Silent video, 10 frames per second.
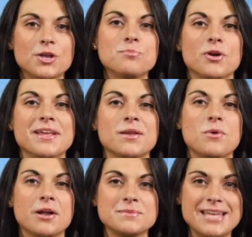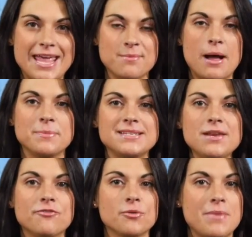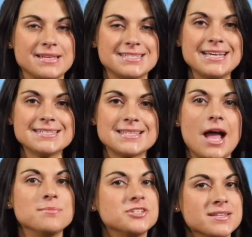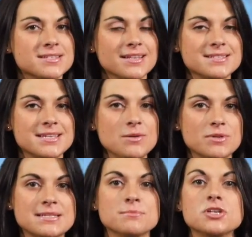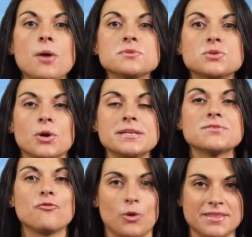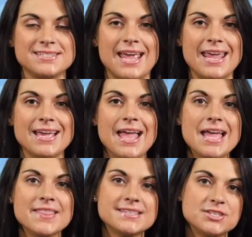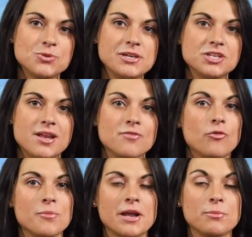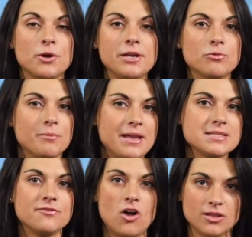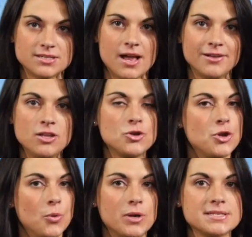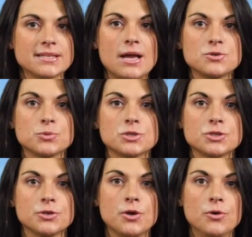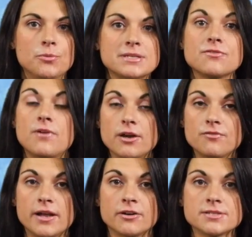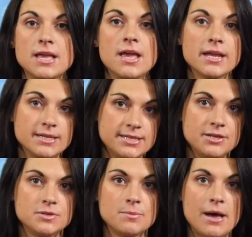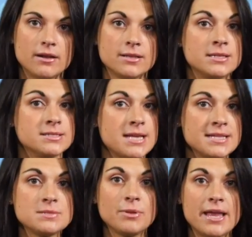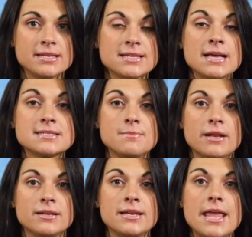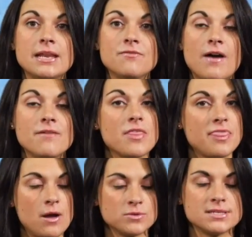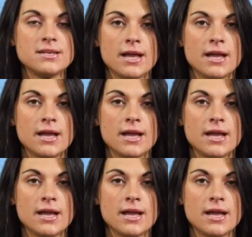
Good morning and welcome to AM Update for May 6th. I'm Jen Zielinski with some top stories for the day. The situation in Fort McMurray remains volatile. No one is allowed to return home as firefighters continue to battle an intense blaze estimated at 85,000